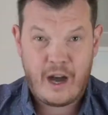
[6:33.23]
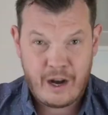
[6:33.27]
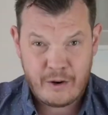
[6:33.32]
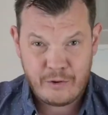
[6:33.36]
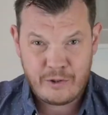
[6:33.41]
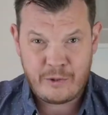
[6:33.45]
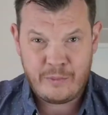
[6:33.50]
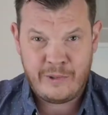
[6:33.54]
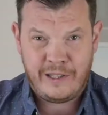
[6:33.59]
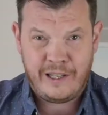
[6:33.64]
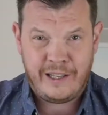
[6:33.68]

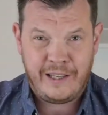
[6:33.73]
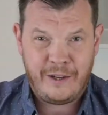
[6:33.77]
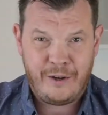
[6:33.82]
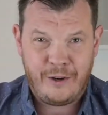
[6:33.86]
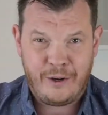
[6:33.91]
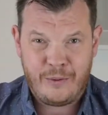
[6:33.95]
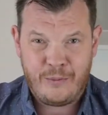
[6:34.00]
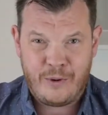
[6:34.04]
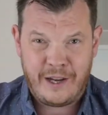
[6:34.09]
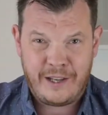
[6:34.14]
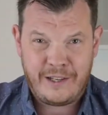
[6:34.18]
Ultimately,
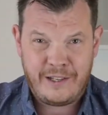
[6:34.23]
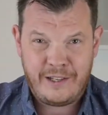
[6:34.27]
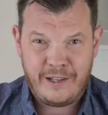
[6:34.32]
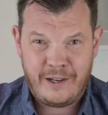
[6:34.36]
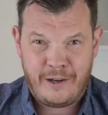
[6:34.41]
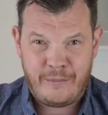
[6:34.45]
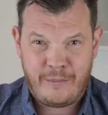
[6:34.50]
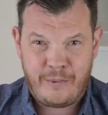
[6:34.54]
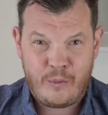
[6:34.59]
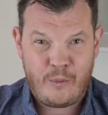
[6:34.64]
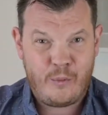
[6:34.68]
on
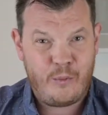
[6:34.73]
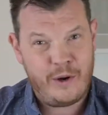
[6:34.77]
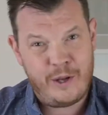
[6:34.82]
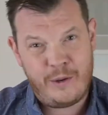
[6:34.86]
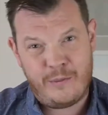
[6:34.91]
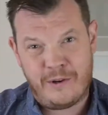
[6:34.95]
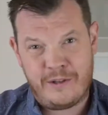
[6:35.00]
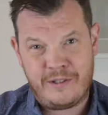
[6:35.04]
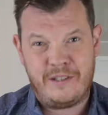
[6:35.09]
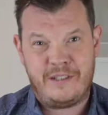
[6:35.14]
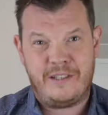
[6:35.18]
WindUp, we
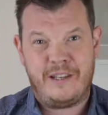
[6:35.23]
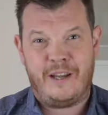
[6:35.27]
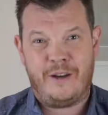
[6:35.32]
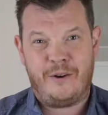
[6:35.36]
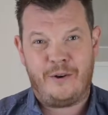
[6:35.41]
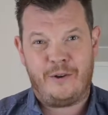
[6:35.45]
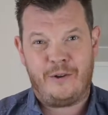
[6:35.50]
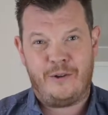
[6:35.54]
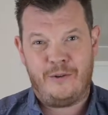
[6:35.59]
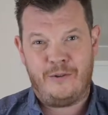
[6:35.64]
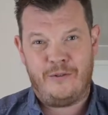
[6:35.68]
want to
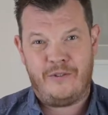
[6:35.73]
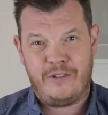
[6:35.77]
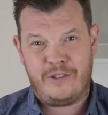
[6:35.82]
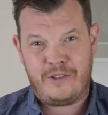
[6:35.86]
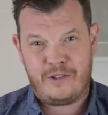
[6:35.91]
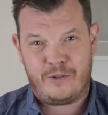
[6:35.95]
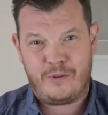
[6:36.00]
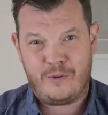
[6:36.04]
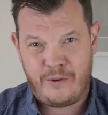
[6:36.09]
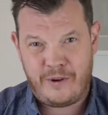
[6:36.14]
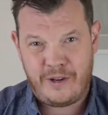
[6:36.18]
tell you the
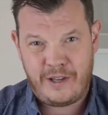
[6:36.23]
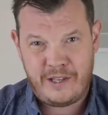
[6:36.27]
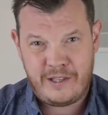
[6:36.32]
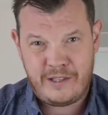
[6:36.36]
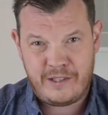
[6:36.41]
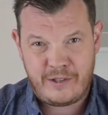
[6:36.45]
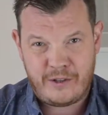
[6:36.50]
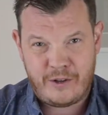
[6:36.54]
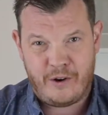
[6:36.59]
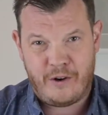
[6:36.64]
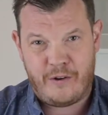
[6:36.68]

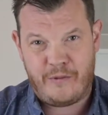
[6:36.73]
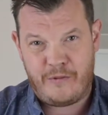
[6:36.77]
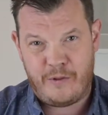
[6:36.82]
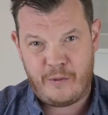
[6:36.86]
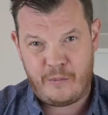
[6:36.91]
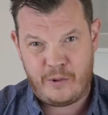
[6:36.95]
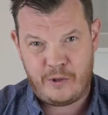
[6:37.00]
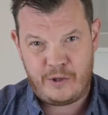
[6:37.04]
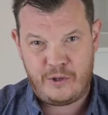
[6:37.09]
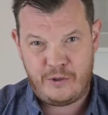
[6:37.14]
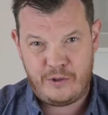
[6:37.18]
stories of the
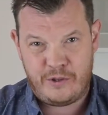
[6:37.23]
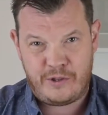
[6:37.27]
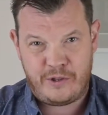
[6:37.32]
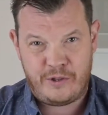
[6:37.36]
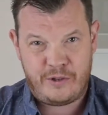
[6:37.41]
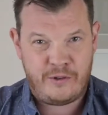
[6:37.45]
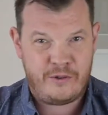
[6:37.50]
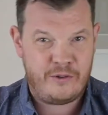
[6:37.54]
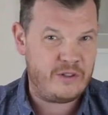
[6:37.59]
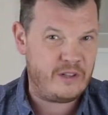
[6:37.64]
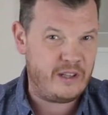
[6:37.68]

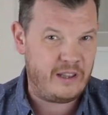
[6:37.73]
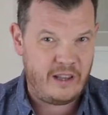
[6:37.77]
producers,